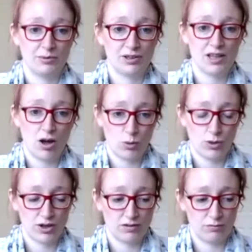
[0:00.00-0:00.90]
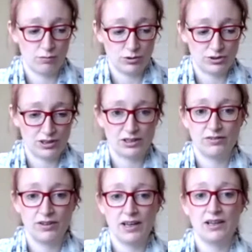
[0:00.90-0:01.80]
Because that whole thing of wanting to
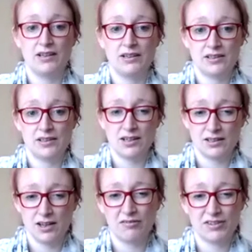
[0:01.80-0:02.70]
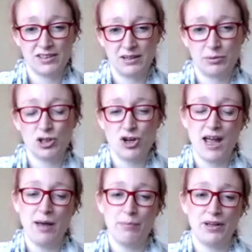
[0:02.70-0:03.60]
fit in is that's tough, isn't it? Because you
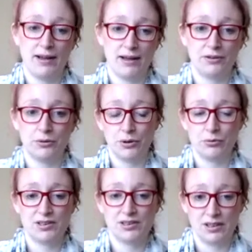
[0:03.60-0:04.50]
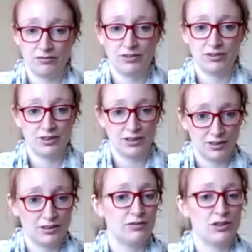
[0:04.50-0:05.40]
can be an adult who is different and
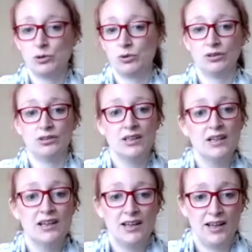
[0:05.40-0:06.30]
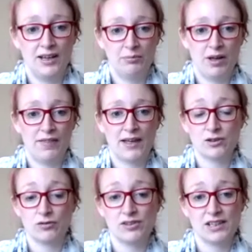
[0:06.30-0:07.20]
individual, um, and yep. that's
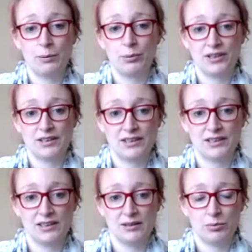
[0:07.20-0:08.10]
often celebrated, isn't it?